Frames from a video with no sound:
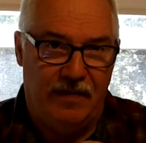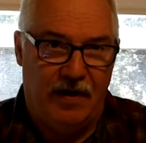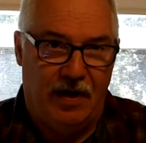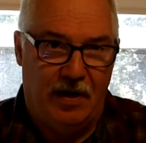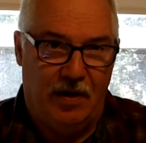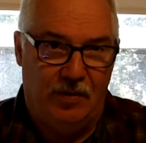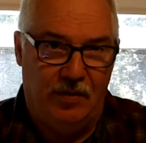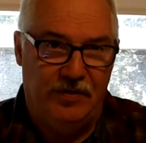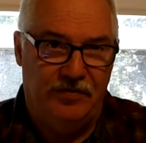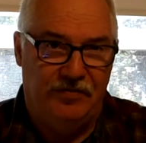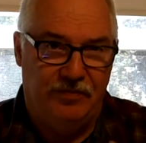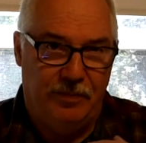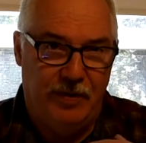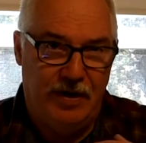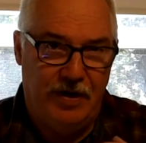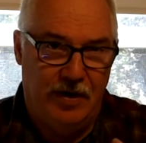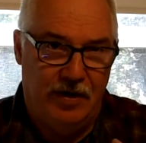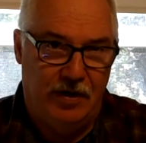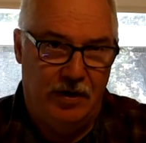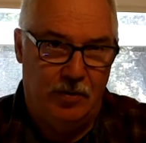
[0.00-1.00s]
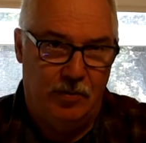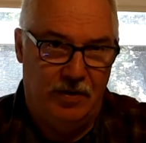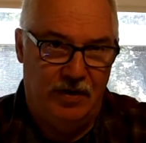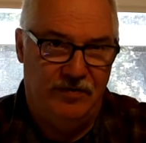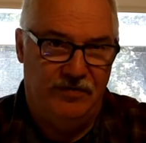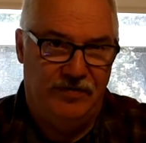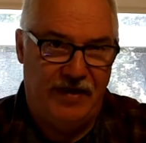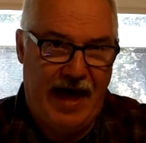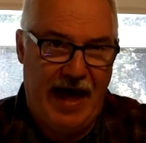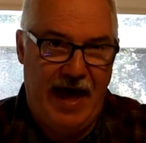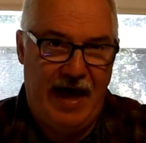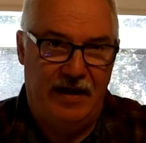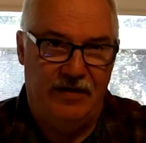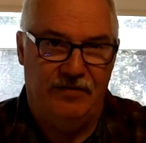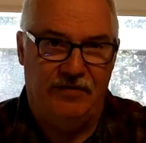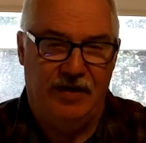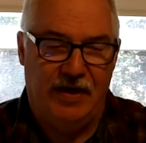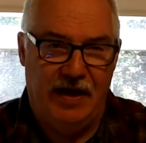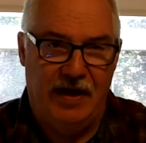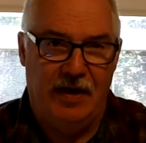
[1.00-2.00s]
the Holy Spirit who
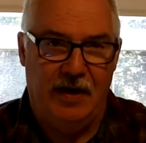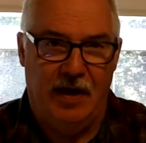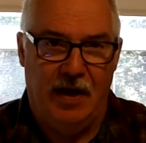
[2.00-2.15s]
resides in